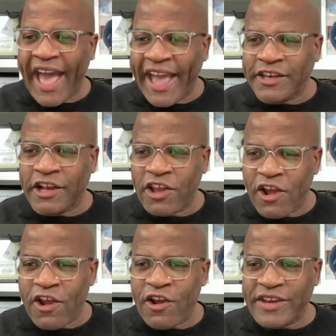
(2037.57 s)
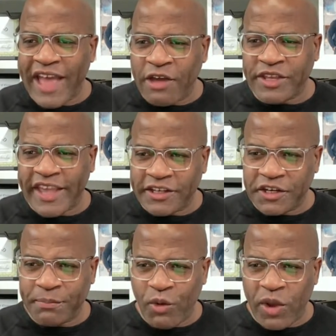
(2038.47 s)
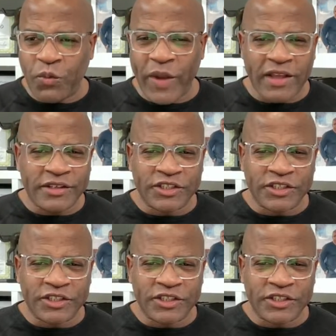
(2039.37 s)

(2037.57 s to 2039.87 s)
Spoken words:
I had to learn how to get to the point where